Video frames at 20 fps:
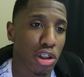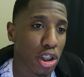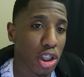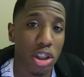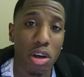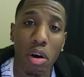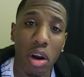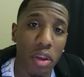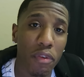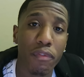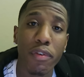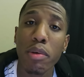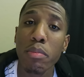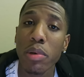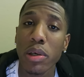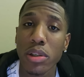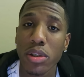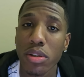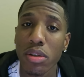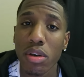it's already
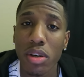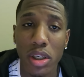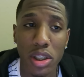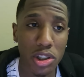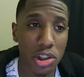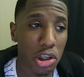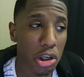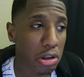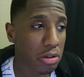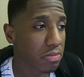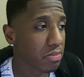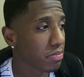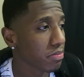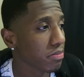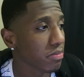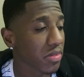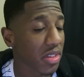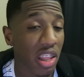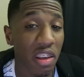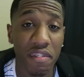females doing it. So
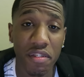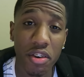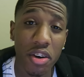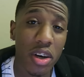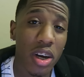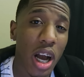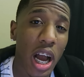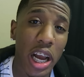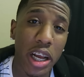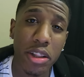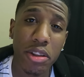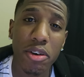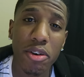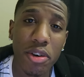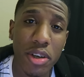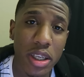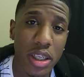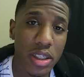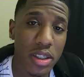if you're a guy doing